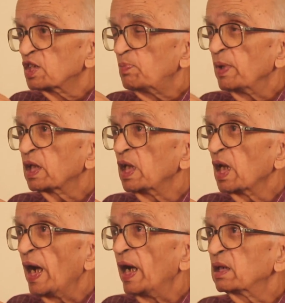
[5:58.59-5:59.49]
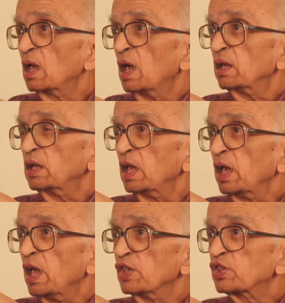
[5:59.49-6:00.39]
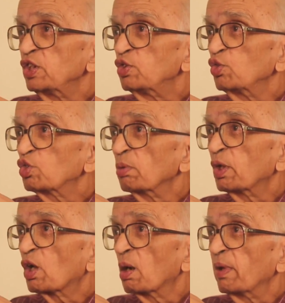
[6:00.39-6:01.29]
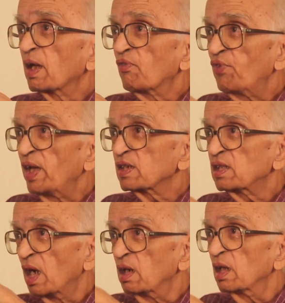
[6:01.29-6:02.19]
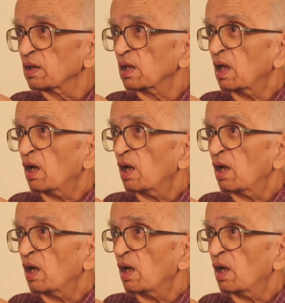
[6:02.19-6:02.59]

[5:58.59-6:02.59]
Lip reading: speaking at the Institute of Economic Affairs, London,